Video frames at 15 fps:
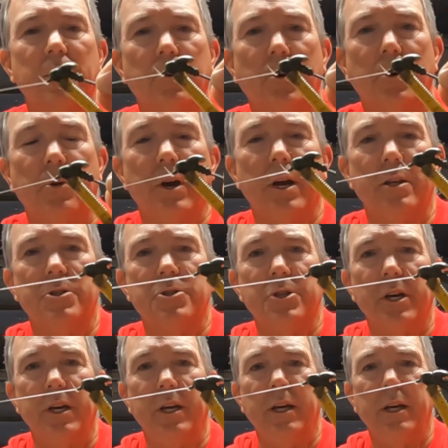1/4 ounce
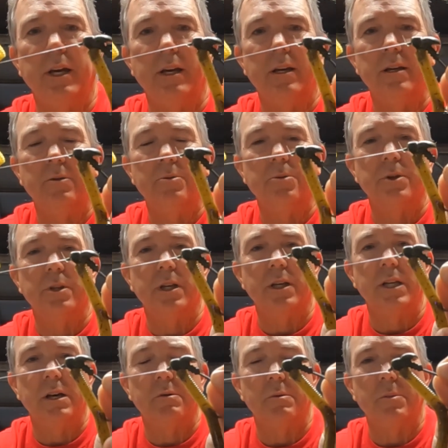shaky head with the
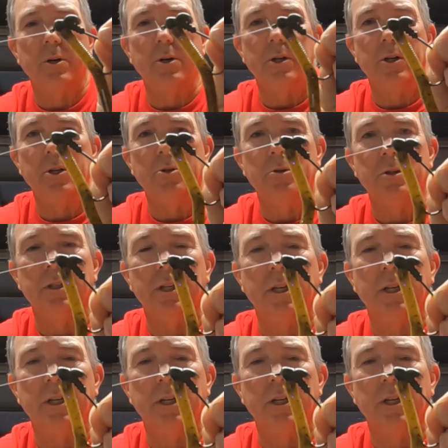Yamamoto